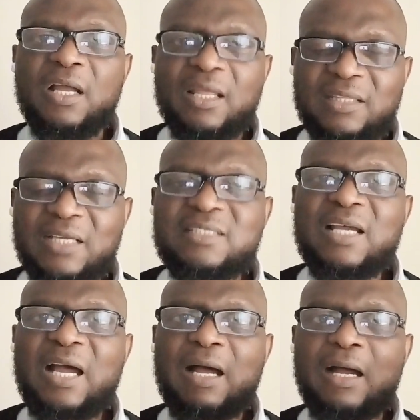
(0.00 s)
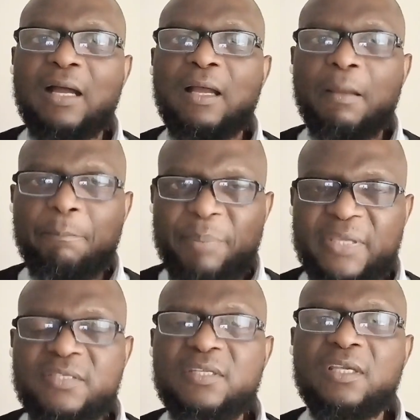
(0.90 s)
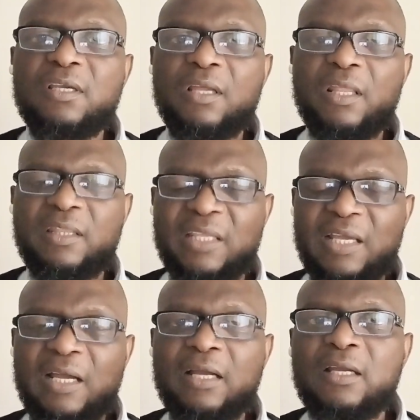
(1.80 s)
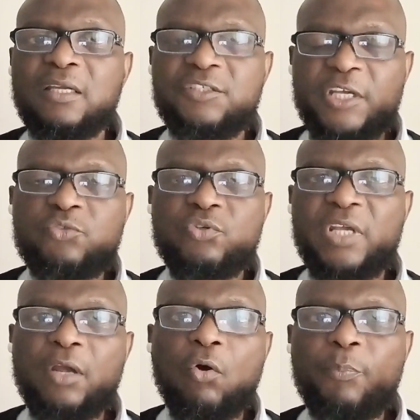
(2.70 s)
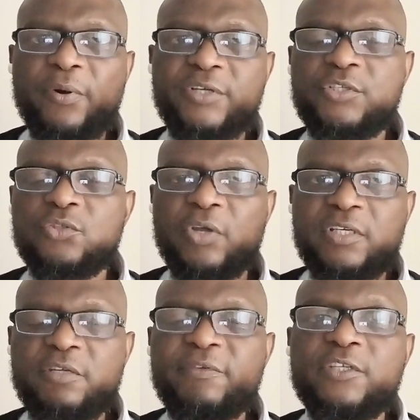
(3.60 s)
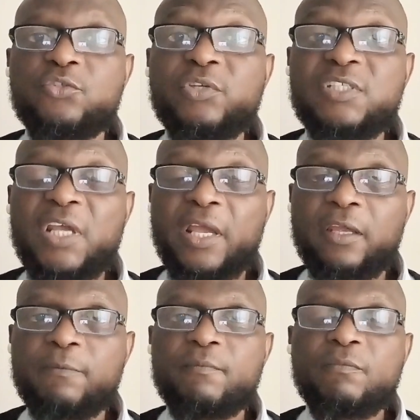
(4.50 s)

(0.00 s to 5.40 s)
that are basing their day-to-day operations or activities on tech